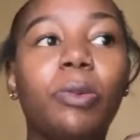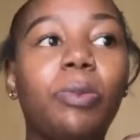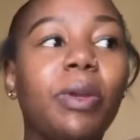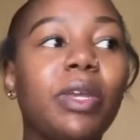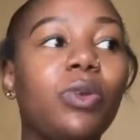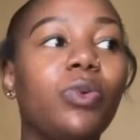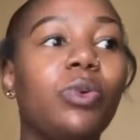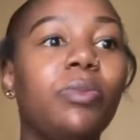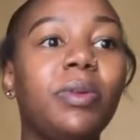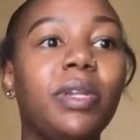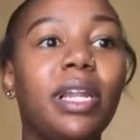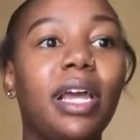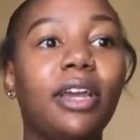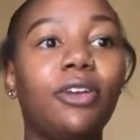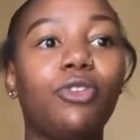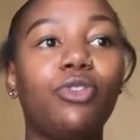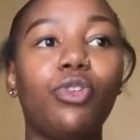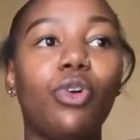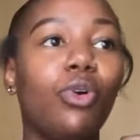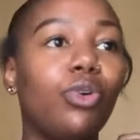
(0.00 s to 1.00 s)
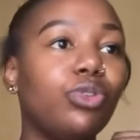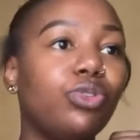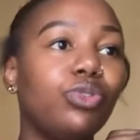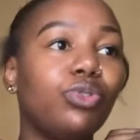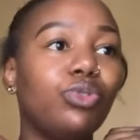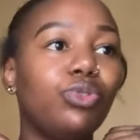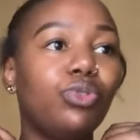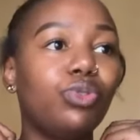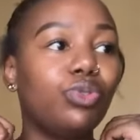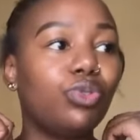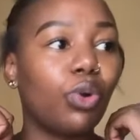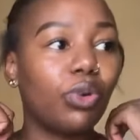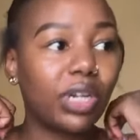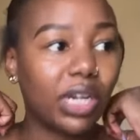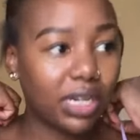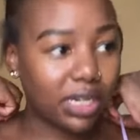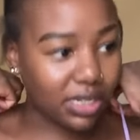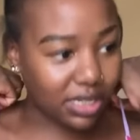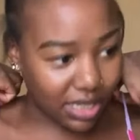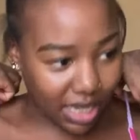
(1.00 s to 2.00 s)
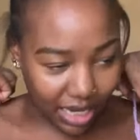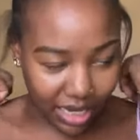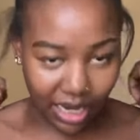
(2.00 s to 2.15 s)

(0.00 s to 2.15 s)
but he would be like, no, you don't understand.